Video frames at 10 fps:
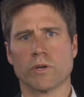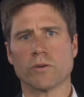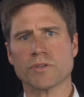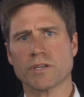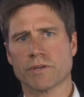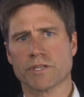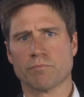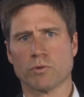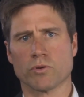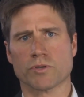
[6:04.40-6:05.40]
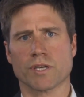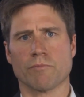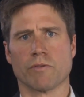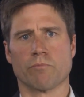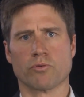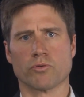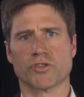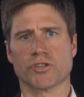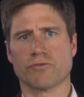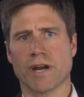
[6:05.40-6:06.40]
We also explore some of the
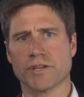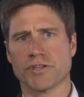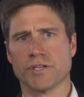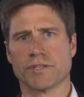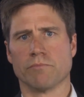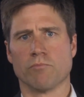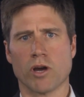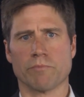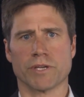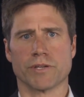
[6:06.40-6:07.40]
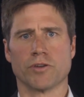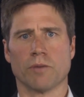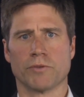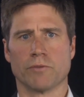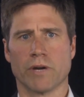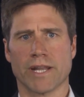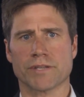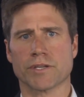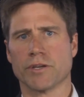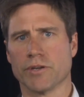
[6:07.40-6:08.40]
broad strategies that might be adopted when
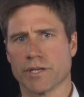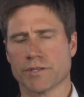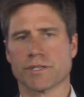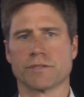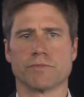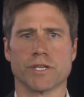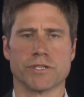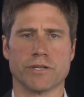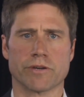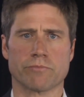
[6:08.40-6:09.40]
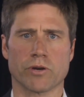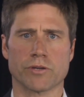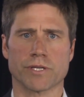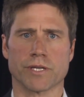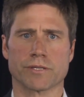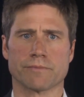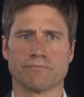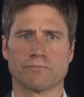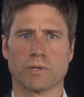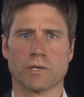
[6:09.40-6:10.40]
executing a systems engineering process.
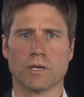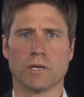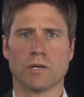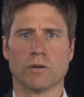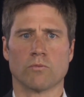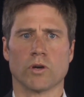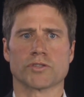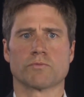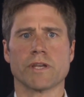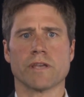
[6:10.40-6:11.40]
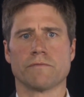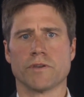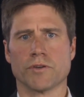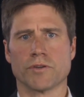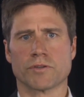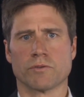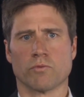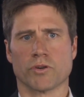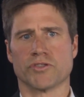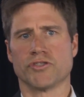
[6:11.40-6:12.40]
Whilst we have used
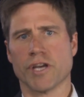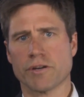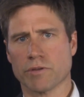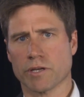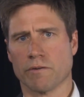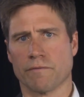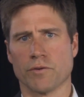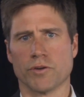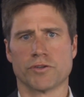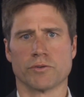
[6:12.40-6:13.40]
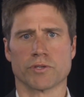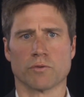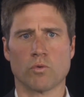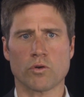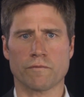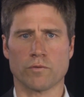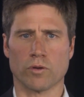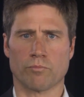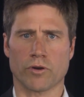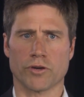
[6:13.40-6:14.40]
what is generally referred to as a
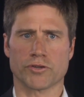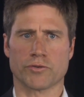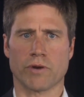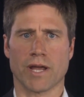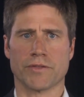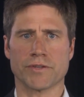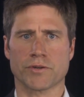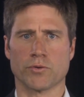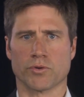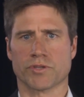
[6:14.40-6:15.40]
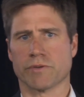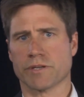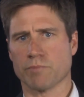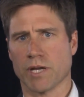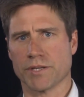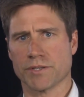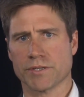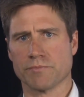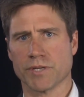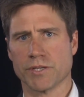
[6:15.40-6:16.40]
waterfall approach throughout this course to explain
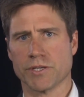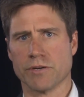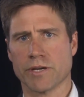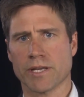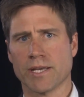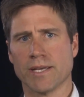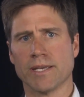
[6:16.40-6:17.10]
systems engineering,